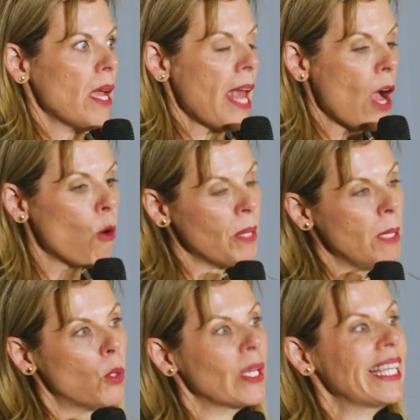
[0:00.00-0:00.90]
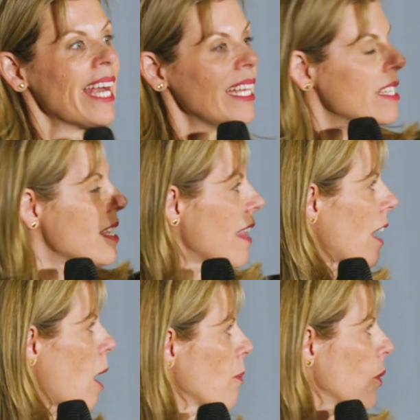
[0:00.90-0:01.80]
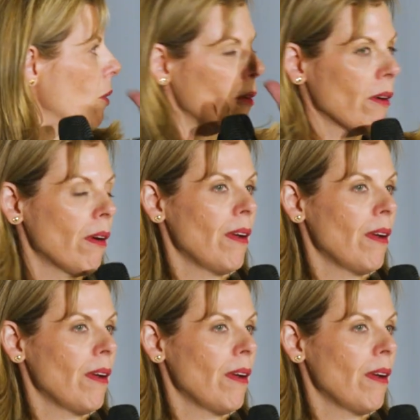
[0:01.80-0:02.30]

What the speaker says: and help people get into that upper